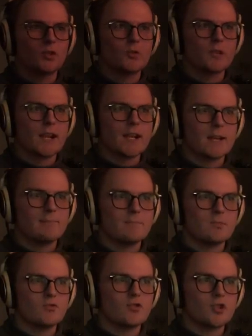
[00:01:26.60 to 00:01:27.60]
to get them
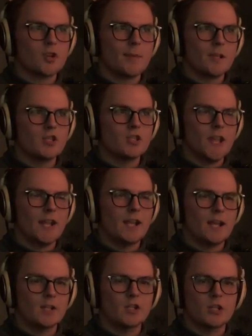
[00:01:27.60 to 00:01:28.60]
to stop us. They
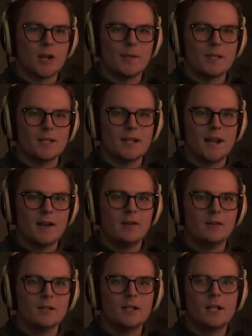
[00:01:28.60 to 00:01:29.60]
can't stop us
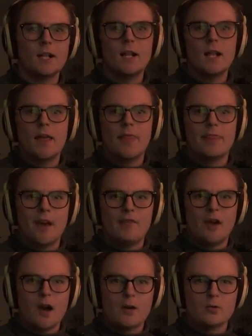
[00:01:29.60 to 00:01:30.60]
now.
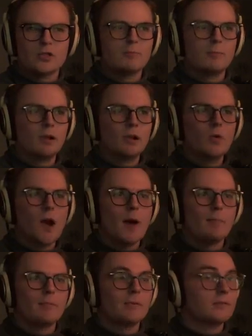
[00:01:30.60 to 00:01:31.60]
Nafaros blew
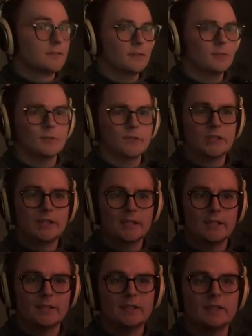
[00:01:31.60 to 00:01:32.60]
up. Oh, he
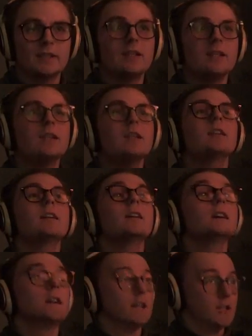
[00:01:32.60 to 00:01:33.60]
did he?
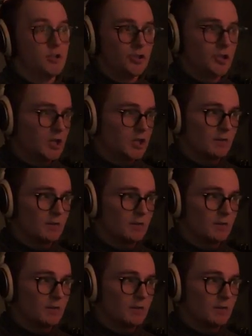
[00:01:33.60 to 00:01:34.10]
He's such